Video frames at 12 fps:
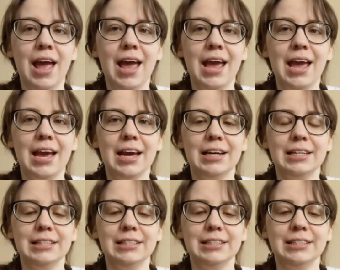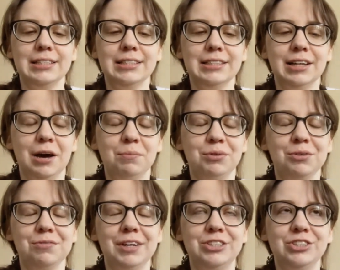and not
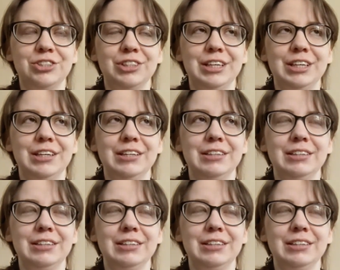professionally,